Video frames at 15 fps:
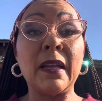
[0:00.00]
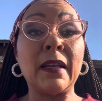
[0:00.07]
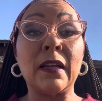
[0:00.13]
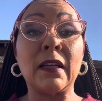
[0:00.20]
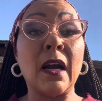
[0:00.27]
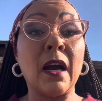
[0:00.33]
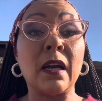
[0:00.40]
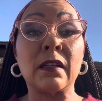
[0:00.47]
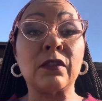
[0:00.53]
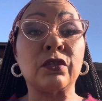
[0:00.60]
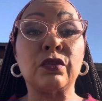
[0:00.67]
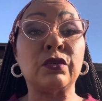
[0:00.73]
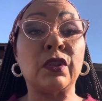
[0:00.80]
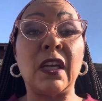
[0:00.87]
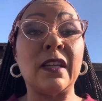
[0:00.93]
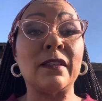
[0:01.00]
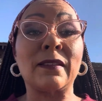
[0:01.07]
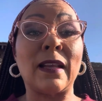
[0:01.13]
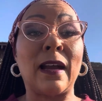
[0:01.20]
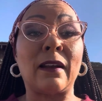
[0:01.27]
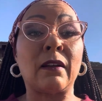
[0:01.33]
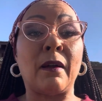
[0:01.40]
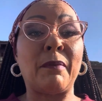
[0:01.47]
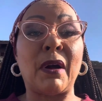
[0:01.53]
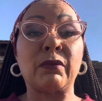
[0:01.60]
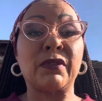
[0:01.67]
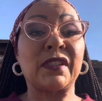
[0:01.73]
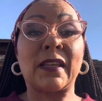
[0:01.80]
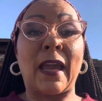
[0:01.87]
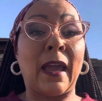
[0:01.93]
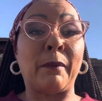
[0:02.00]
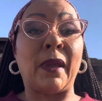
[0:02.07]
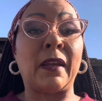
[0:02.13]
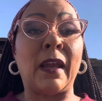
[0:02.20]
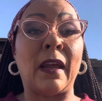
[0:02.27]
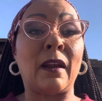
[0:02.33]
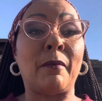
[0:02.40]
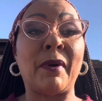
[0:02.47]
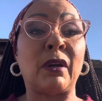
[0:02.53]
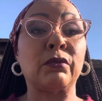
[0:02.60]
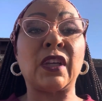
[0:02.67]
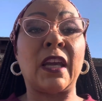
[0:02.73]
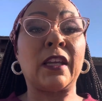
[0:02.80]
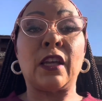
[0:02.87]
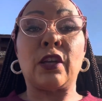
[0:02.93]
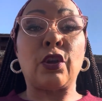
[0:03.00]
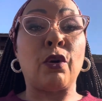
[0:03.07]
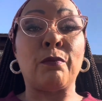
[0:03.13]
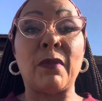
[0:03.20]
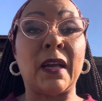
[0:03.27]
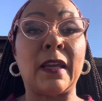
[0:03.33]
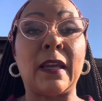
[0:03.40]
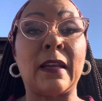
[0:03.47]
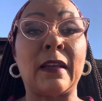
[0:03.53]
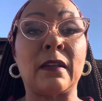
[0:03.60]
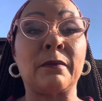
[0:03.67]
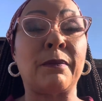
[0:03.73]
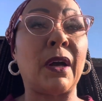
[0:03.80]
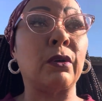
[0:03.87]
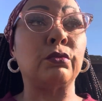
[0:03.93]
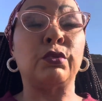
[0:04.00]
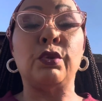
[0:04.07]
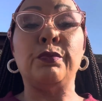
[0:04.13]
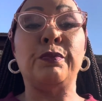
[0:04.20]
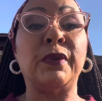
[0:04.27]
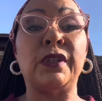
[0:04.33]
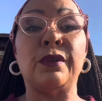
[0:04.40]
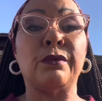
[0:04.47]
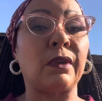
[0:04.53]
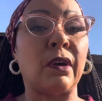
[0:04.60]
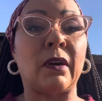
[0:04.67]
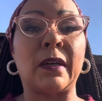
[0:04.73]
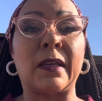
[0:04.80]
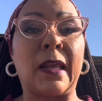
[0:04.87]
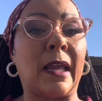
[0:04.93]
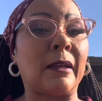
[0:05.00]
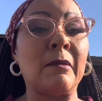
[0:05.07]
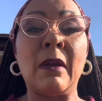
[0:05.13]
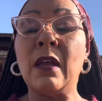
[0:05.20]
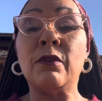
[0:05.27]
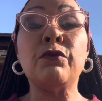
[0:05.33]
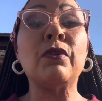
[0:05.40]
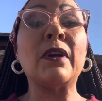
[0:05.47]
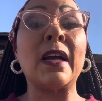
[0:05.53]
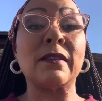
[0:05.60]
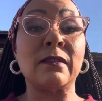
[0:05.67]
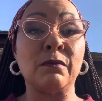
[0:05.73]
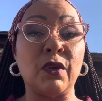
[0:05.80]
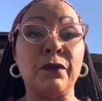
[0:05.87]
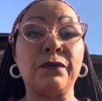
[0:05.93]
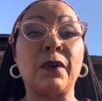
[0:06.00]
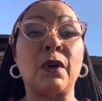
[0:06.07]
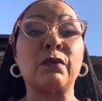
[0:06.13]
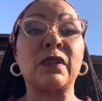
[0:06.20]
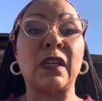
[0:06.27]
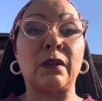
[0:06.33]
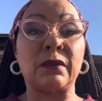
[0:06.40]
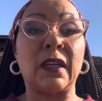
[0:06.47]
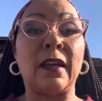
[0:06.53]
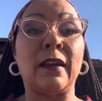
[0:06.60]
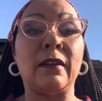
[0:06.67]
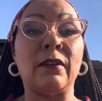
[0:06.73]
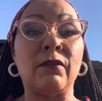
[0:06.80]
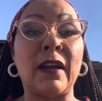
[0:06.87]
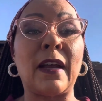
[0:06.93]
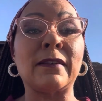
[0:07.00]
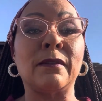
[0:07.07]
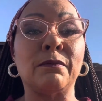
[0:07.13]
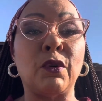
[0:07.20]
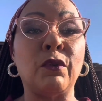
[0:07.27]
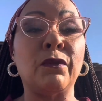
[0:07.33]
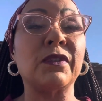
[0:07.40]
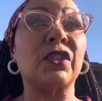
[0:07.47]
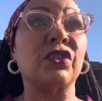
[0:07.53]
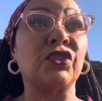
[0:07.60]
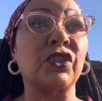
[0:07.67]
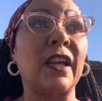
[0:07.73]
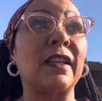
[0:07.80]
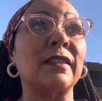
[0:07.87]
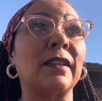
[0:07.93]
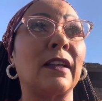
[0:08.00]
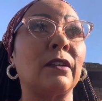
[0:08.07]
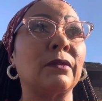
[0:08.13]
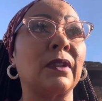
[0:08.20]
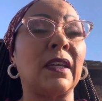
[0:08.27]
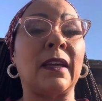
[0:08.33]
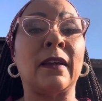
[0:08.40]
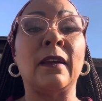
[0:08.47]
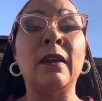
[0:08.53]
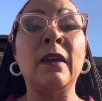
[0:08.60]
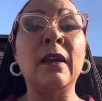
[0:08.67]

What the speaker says: in Ghana is not about scamming and about taking your money and about duping you and all of that. You got some good folks out there. You got some movers and shakers out there